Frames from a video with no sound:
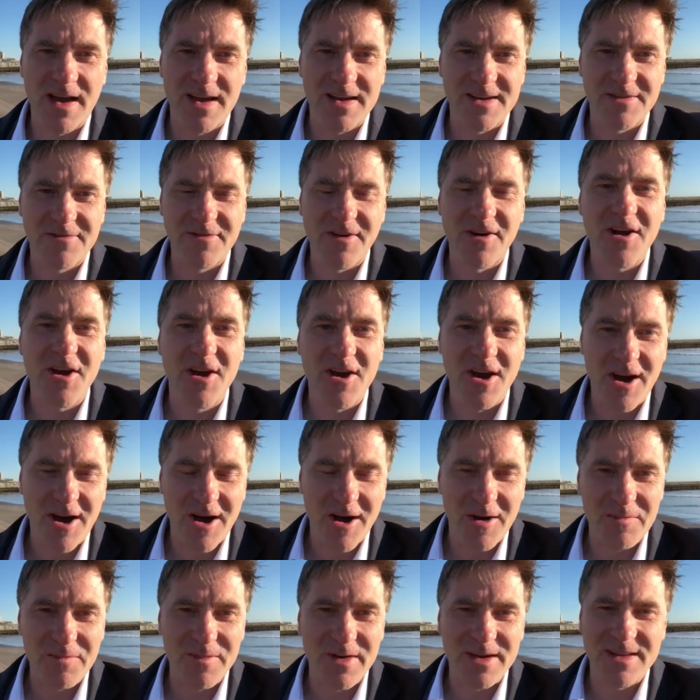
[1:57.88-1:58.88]
and very
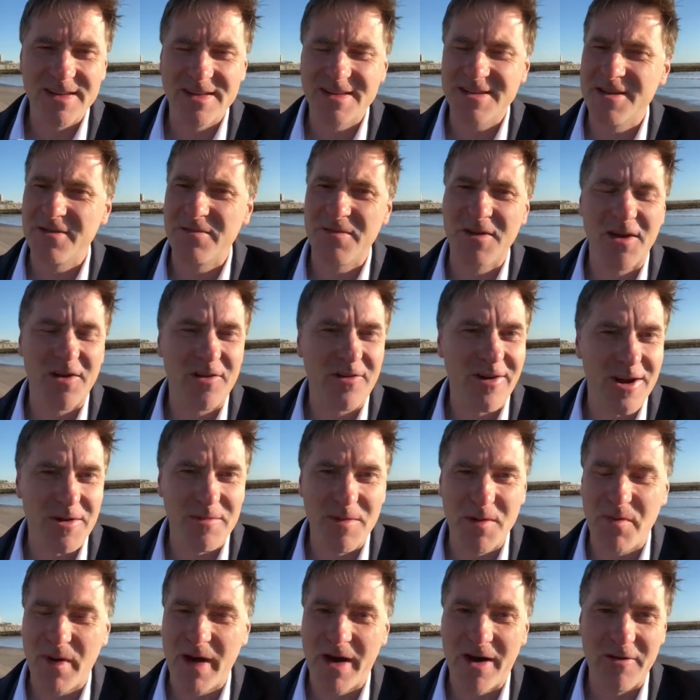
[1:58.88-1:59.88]
calm, but there's something
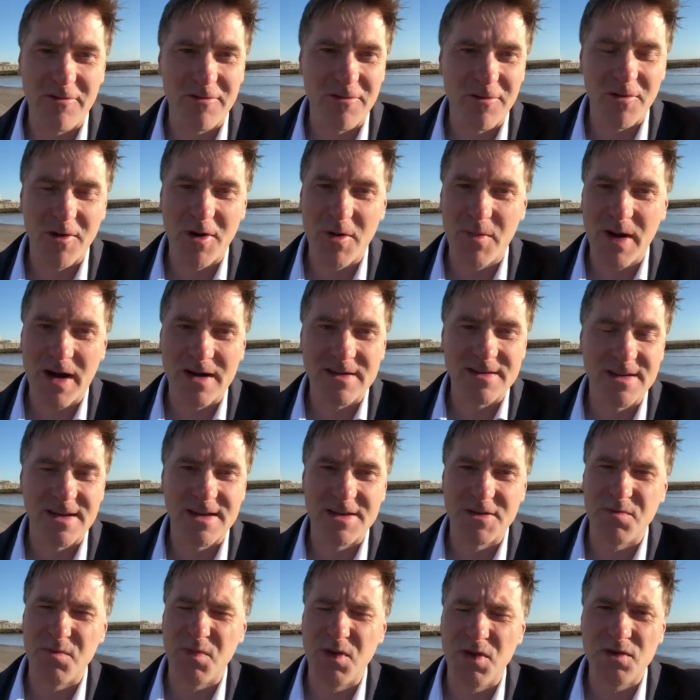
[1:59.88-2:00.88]
incredibly powerful about it.
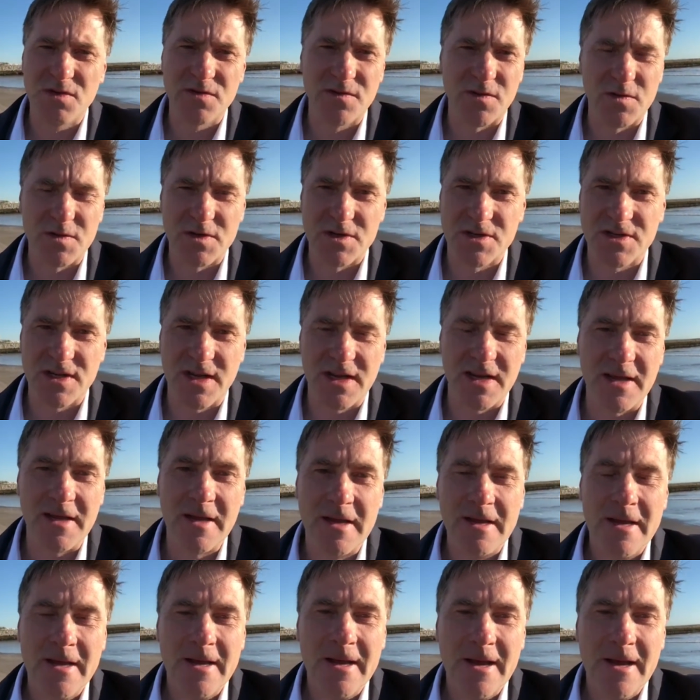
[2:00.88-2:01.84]
It's beautiful to see.